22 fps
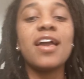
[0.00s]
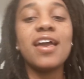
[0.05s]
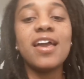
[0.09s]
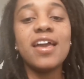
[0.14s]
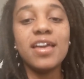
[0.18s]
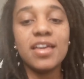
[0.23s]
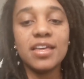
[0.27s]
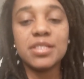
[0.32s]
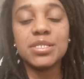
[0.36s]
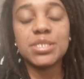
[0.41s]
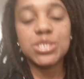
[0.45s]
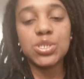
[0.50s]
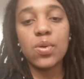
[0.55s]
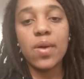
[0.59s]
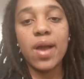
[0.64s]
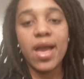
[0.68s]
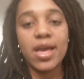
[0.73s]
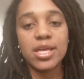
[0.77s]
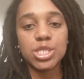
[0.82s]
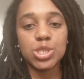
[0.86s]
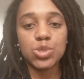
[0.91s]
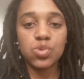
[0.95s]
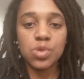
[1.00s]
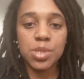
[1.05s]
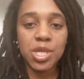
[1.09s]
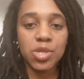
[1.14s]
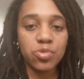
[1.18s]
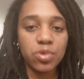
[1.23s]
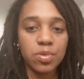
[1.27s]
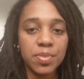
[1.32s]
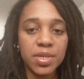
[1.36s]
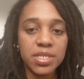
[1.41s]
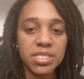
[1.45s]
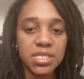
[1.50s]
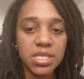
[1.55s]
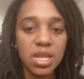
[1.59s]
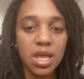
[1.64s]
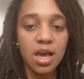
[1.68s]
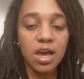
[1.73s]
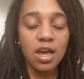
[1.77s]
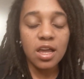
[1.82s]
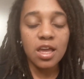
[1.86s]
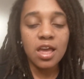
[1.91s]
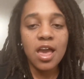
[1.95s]
and so at 23 months
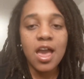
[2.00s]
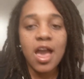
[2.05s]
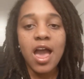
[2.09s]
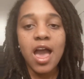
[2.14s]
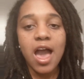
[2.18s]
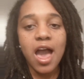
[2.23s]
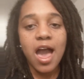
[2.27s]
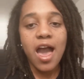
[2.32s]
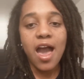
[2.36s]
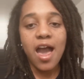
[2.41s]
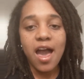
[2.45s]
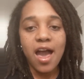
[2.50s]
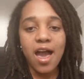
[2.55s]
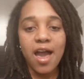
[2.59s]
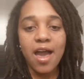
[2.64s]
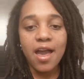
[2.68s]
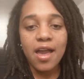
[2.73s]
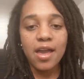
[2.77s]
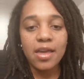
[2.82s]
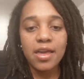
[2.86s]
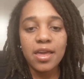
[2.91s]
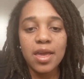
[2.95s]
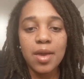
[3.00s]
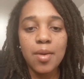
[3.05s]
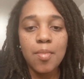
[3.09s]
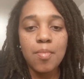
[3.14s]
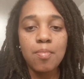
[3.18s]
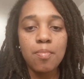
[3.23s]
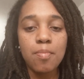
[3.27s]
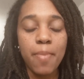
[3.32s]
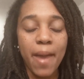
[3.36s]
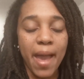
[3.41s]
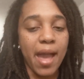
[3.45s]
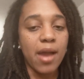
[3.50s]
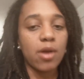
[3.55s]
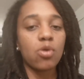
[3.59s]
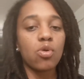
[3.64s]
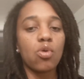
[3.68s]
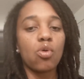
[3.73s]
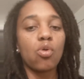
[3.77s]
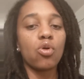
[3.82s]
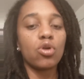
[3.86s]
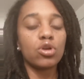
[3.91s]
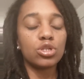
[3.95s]
lock, I am back
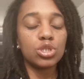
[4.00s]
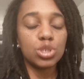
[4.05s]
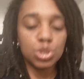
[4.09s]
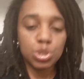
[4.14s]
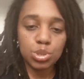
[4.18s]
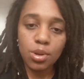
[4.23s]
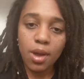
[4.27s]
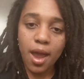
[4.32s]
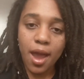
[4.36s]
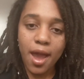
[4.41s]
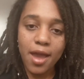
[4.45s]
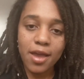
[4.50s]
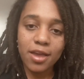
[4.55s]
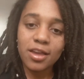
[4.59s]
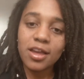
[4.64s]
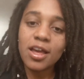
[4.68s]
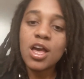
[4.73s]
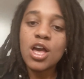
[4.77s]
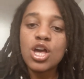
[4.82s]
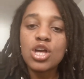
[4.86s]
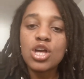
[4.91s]
on track